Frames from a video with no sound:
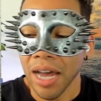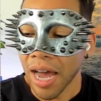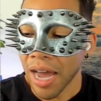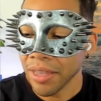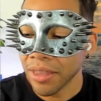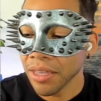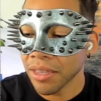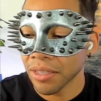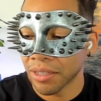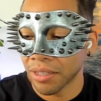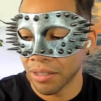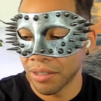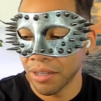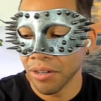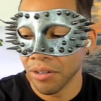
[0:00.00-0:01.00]
I think that the
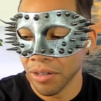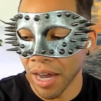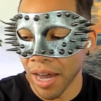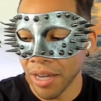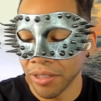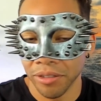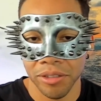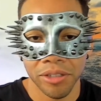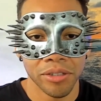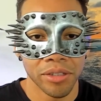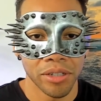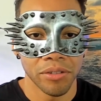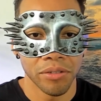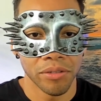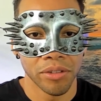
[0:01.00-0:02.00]
single guys are
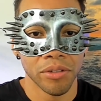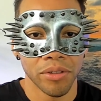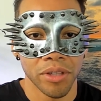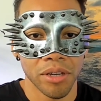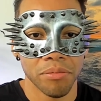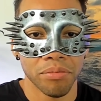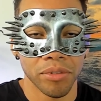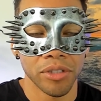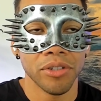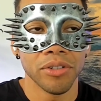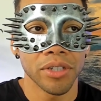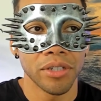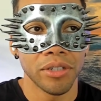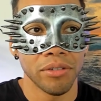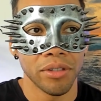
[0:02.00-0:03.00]
usually doing
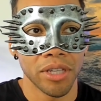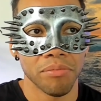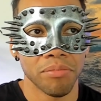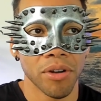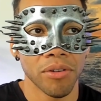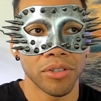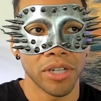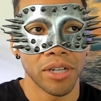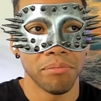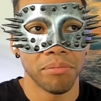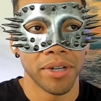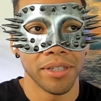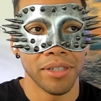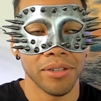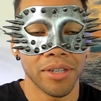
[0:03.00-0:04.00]
the approaching,
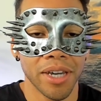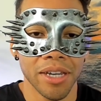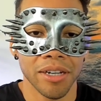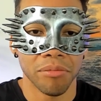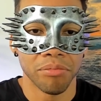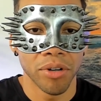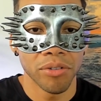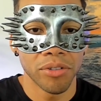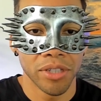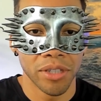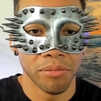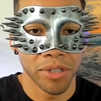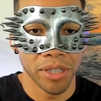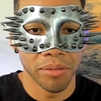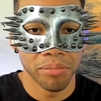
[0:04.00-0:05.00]
but you can't approach
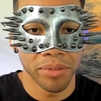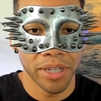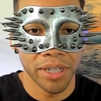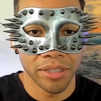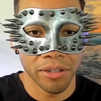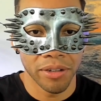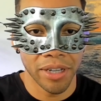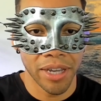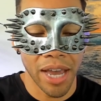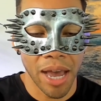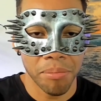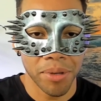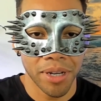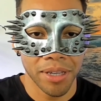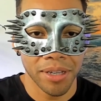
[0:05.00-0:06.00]
them when the play is already
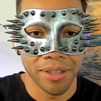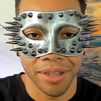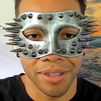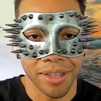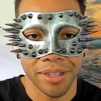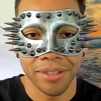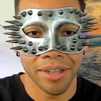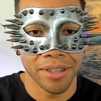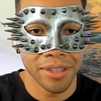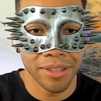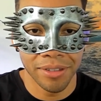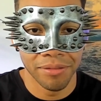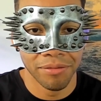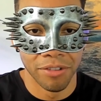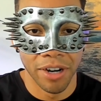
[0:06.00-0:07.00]
happening. Like that's not the
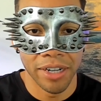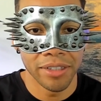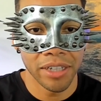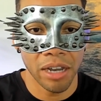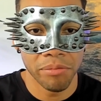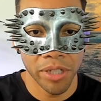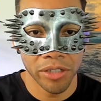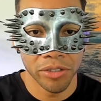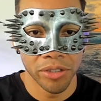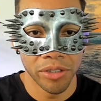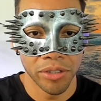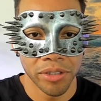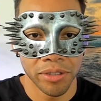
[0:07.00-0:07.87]
right time to introduce